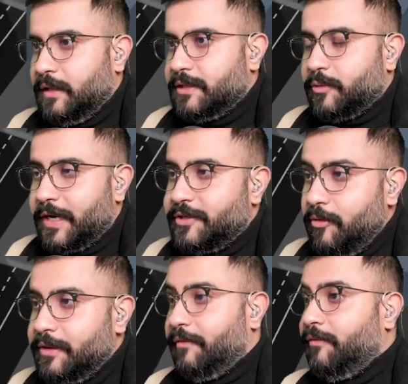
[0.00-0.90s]
And so what I
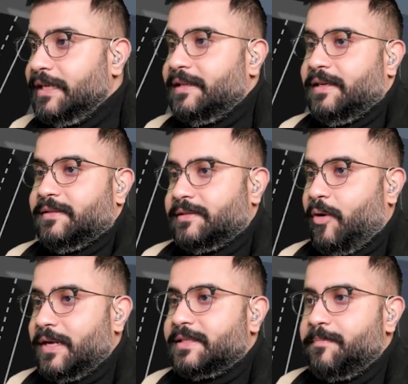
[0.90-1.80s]
told it really is
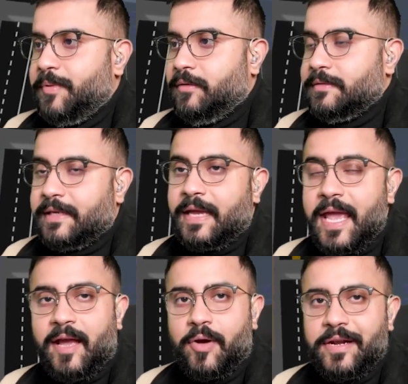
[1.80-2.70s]
quite simple. It's like,
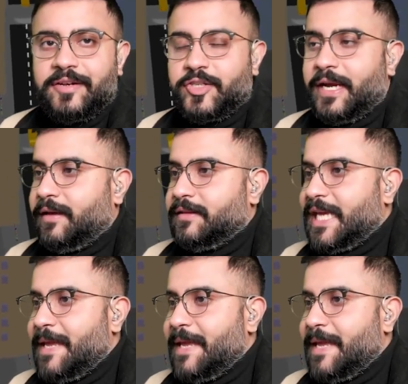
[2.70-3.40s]
hey, I wanted to check out the